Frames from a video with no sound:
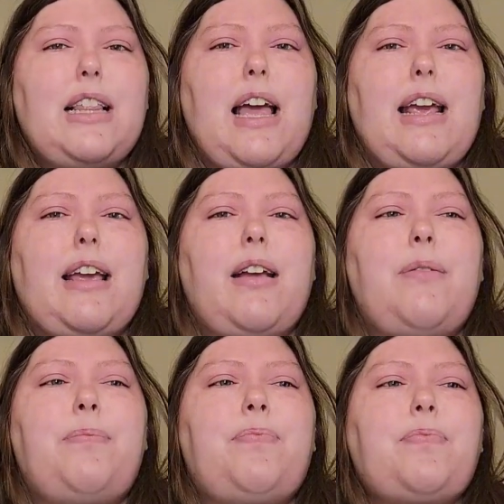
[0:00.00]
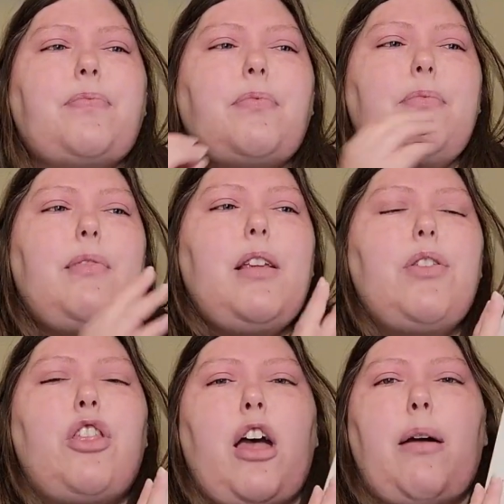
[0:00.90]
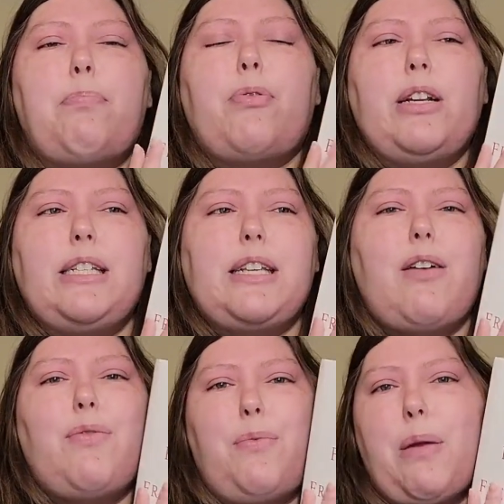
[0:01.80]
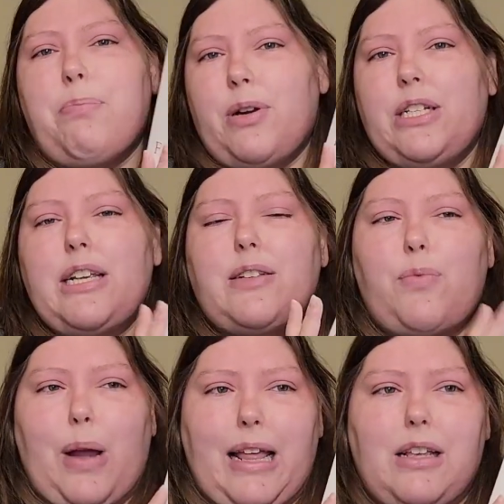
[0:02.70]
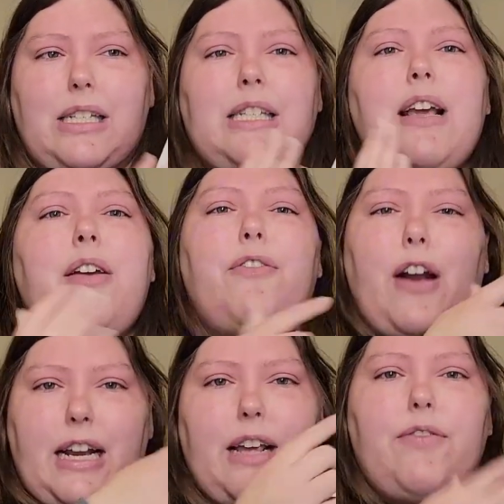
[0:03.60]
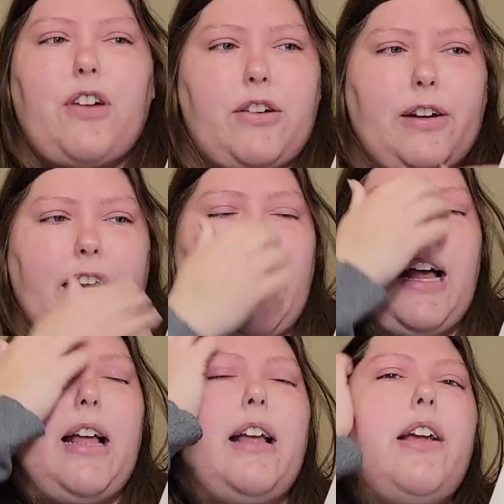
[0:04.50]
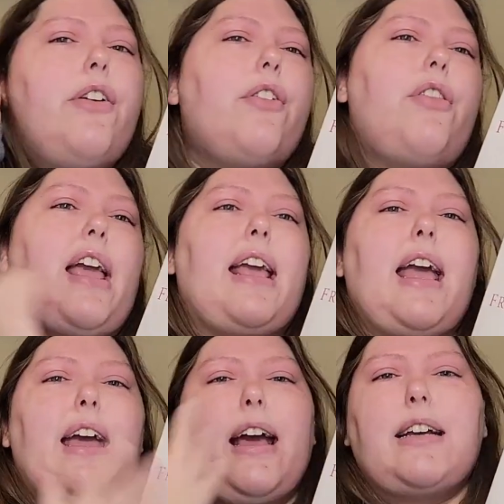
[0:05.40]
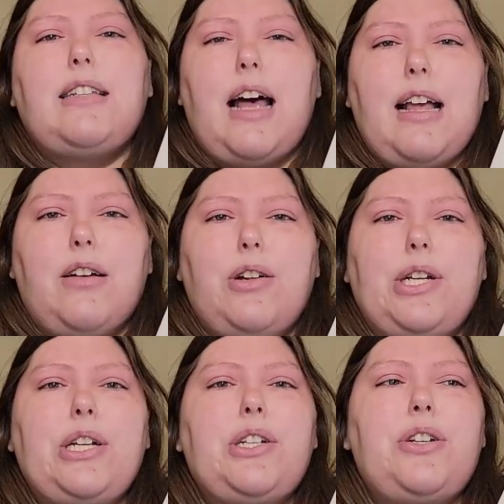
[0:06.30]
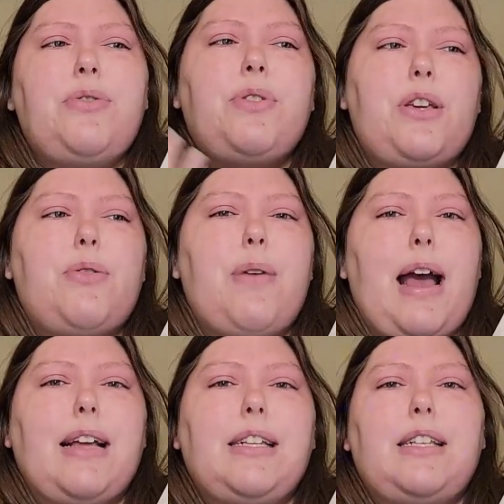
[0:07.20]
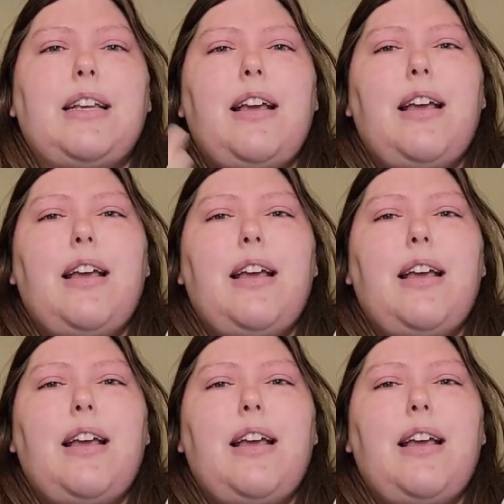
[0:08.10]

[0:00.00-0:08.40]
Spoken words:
Like the Prince of and Princess of Wales, Freddie and Frederica, they get exiled to the US,